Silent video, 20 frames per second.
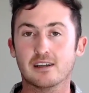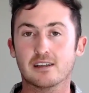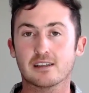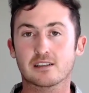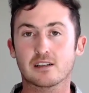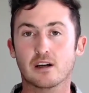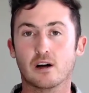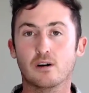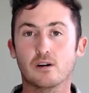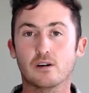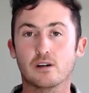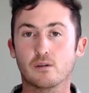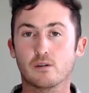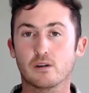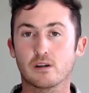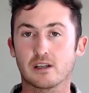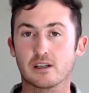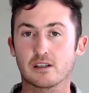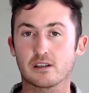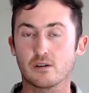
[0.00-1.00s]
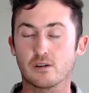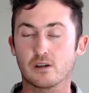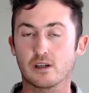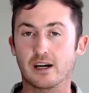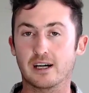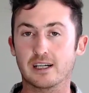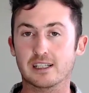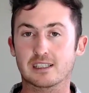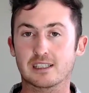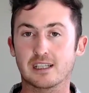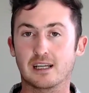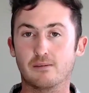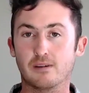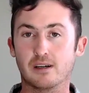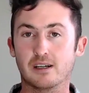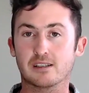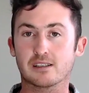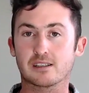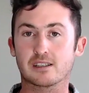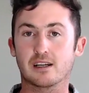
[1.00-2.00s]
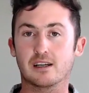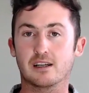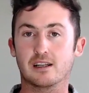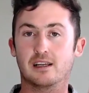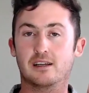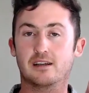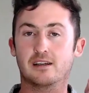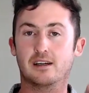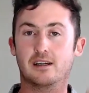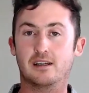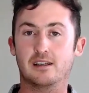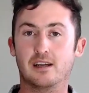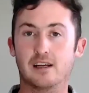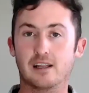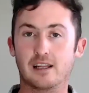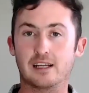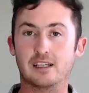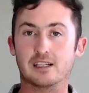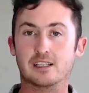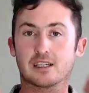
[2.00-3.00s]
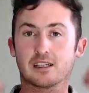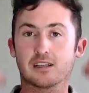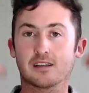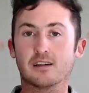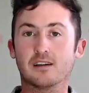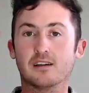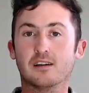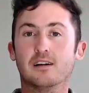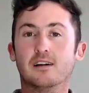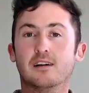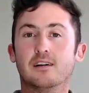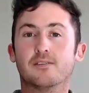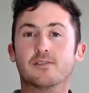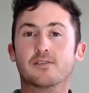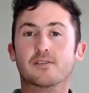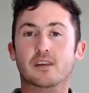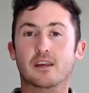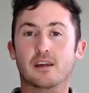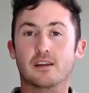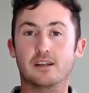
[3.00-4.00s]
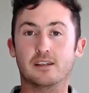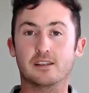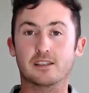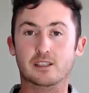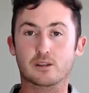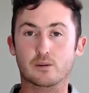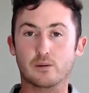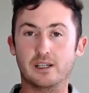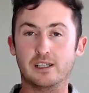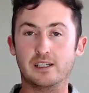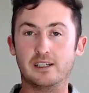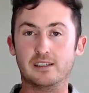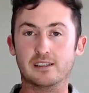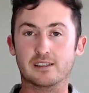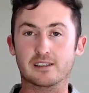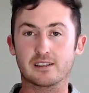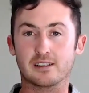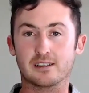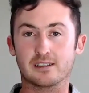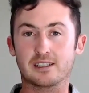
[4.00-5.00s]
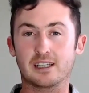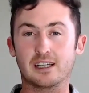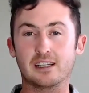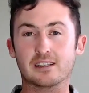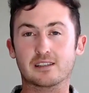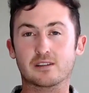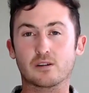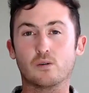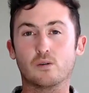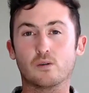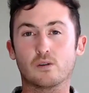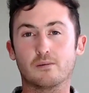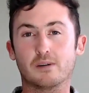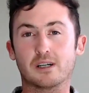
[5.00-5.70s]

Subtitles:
So you want to do a nice deep inhalation, then squeeze and tense all the